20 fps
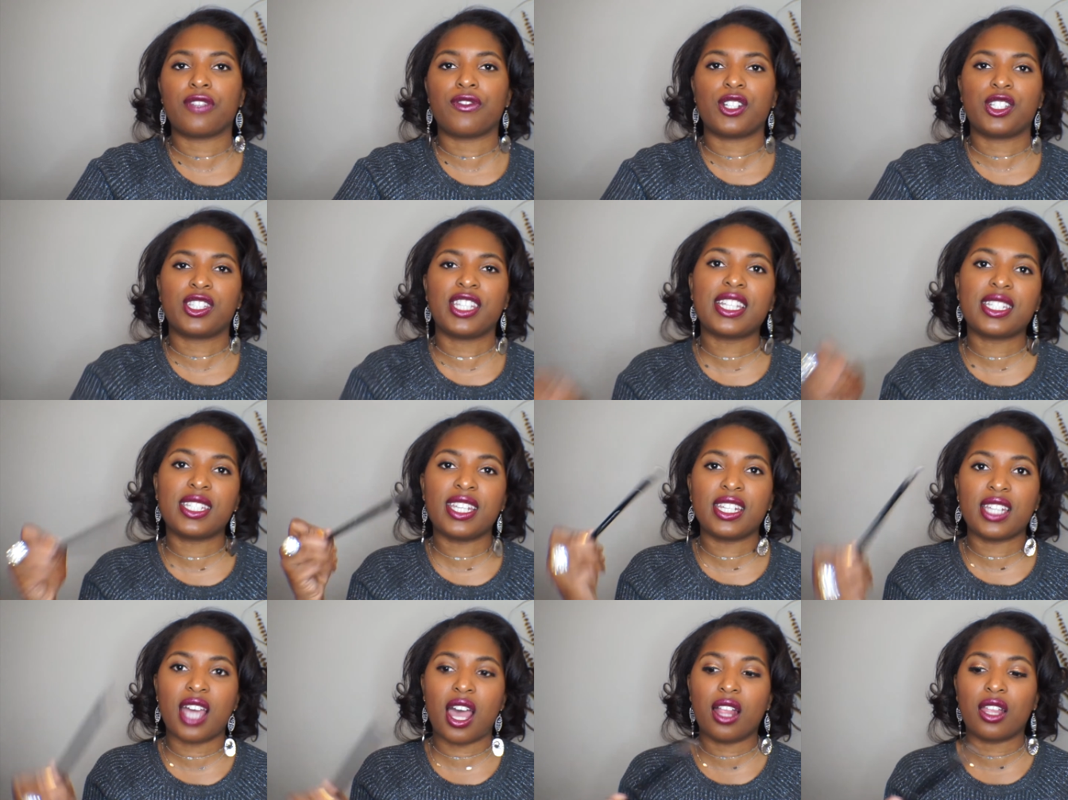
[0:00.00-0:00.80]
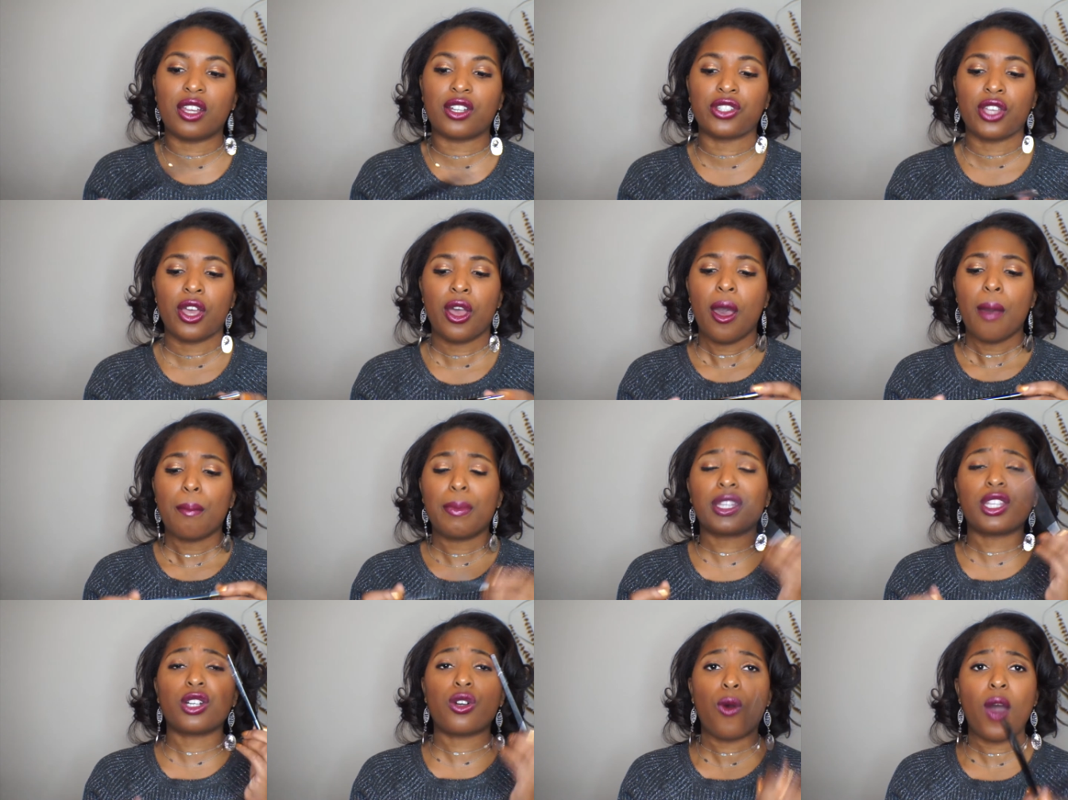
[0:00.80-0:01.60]
They're sixteen dollars,
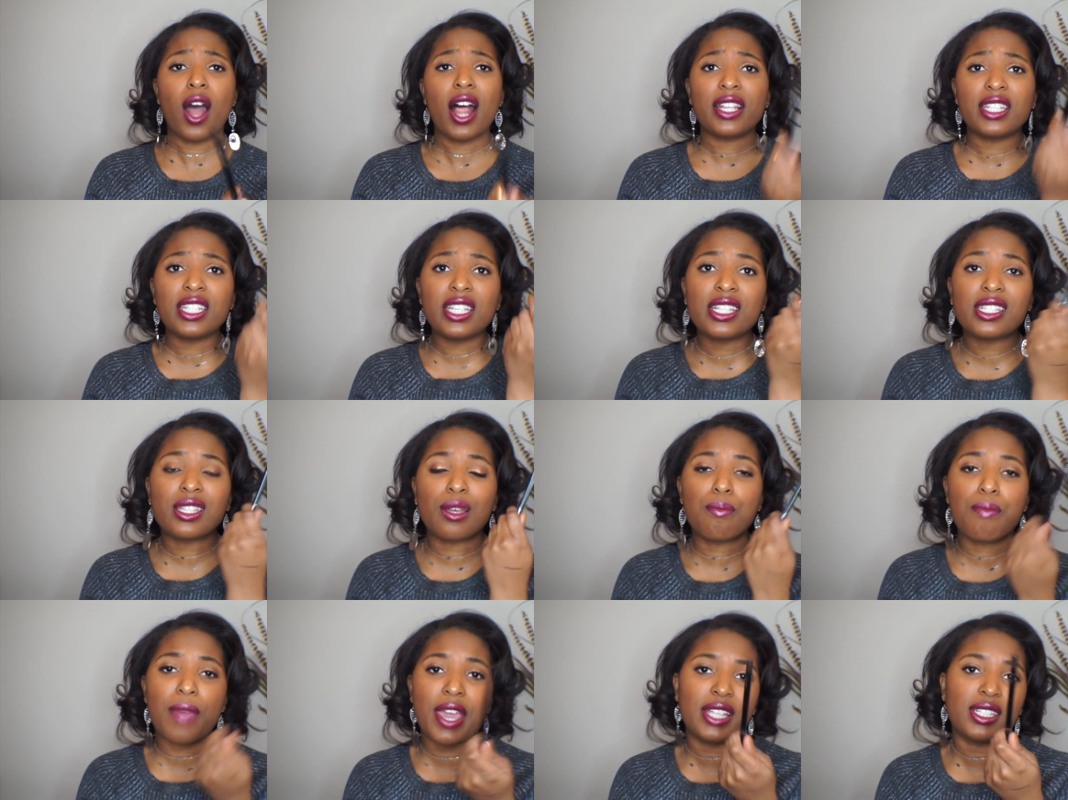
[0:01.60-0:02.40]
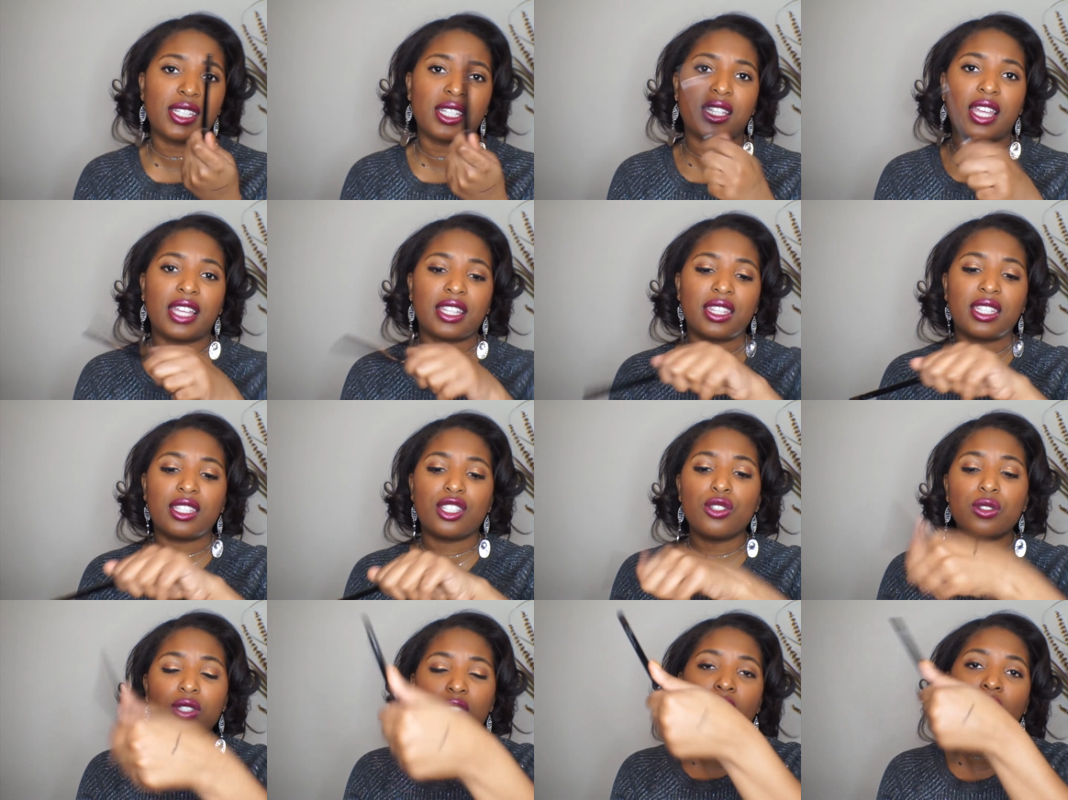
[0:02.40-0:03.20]
but the quality is amazing. Like,
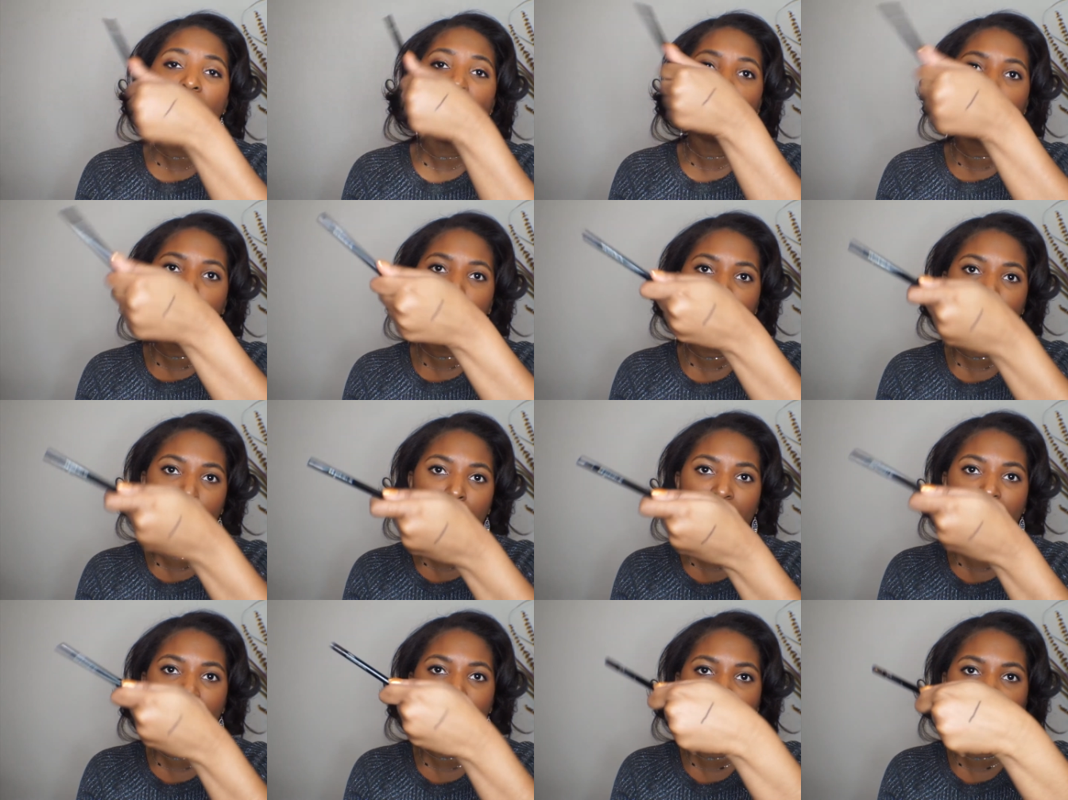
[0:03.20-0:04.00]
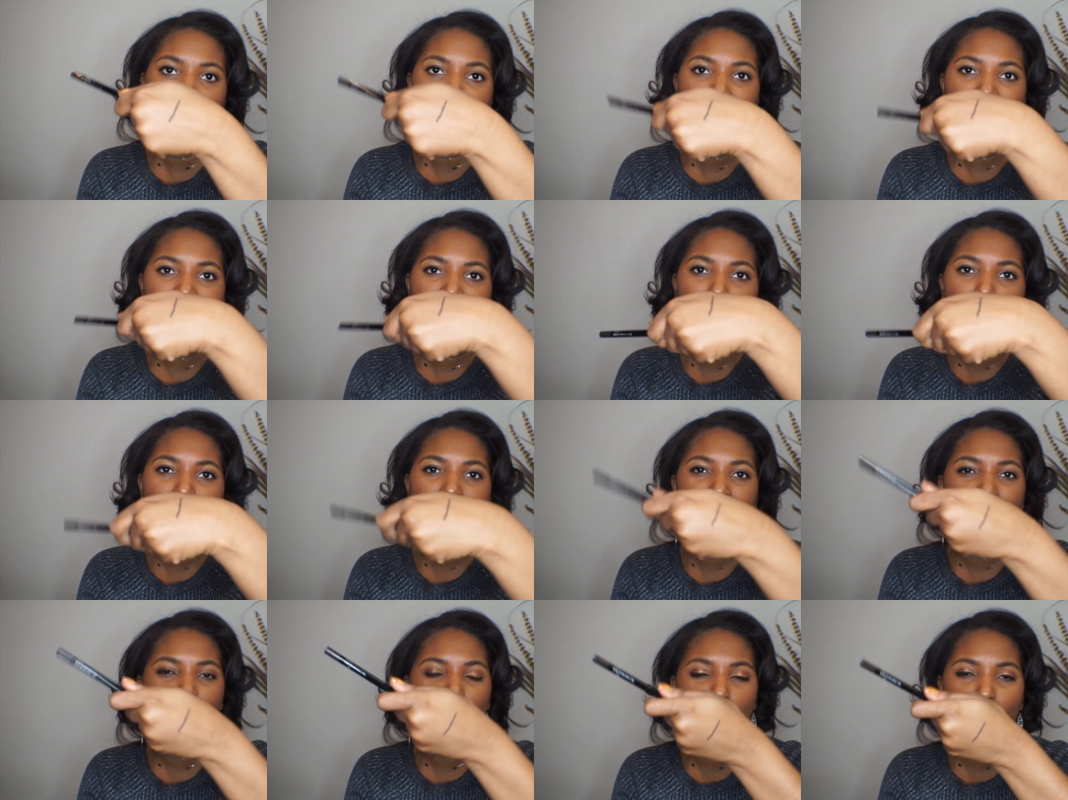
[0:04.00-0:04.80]
you saw how pigmented that was, and that was
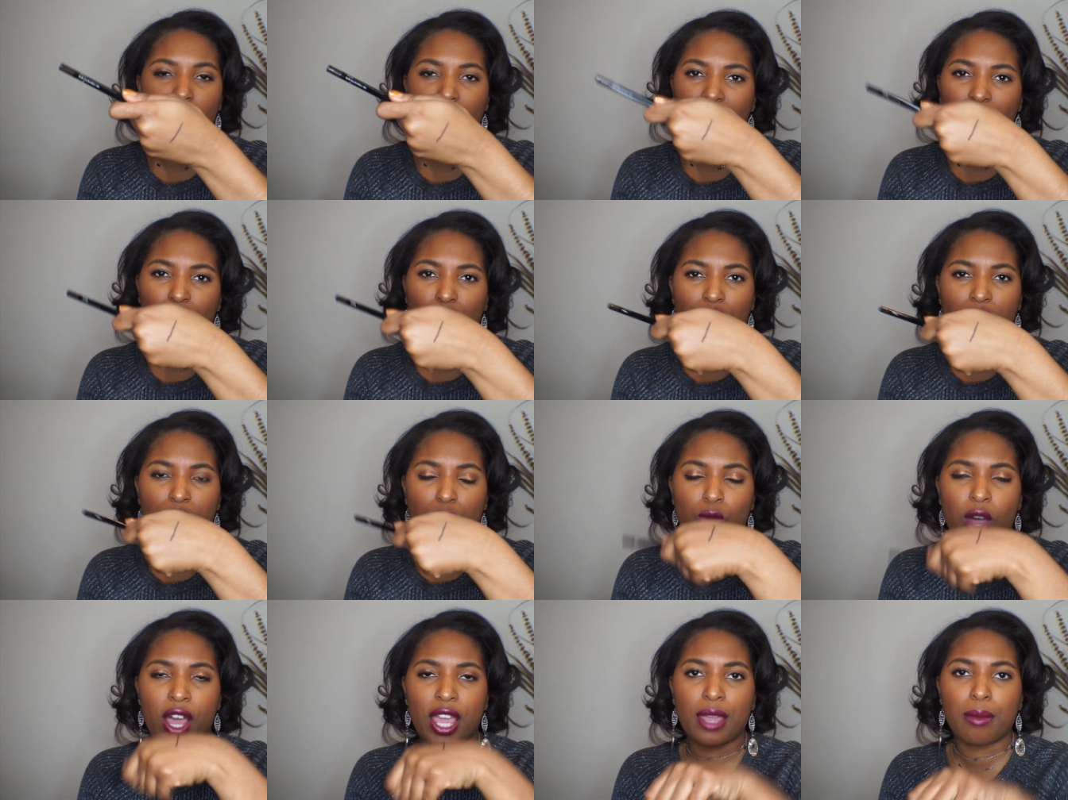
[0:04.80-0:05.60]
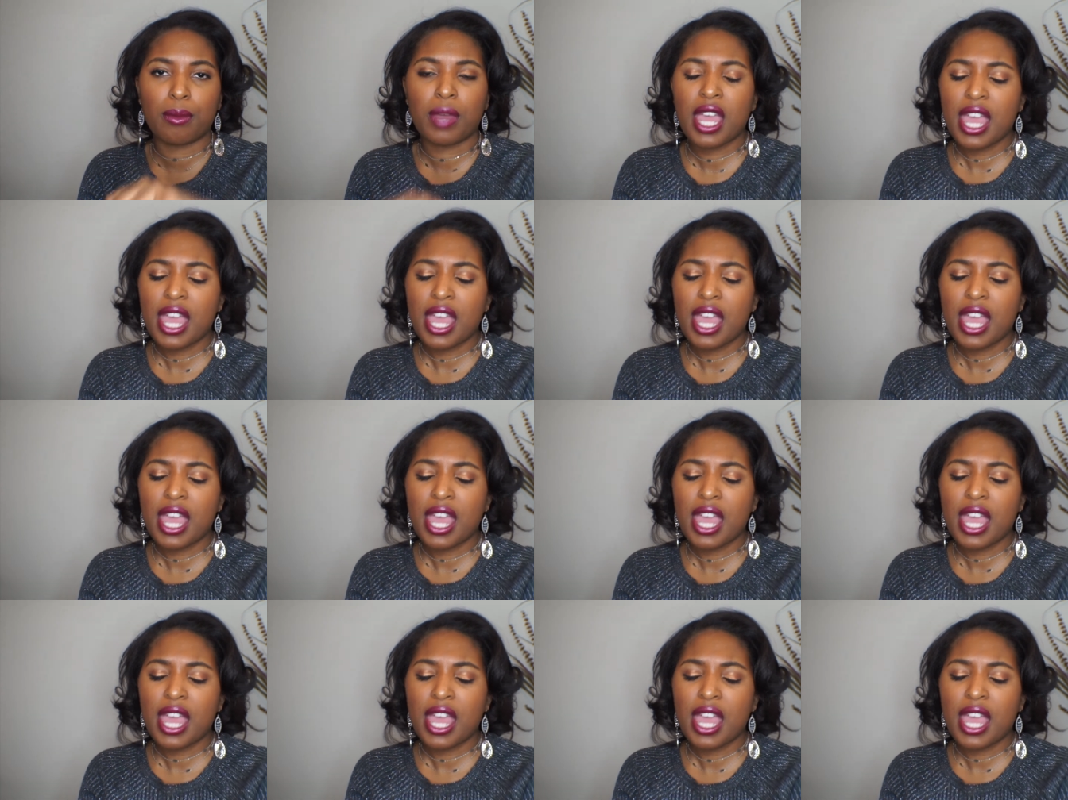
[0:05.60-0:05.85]
just one little swipe.